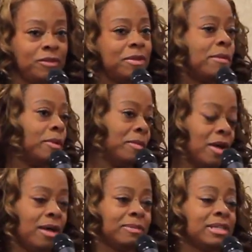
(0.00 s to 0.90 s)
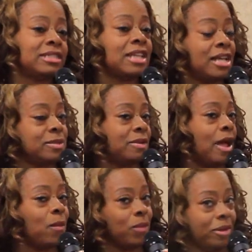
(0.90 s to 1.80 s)
phenomenal mom, because that's
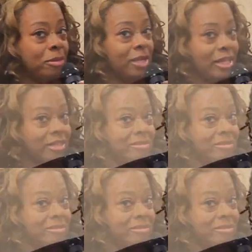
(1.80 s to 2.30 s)
what I want to be.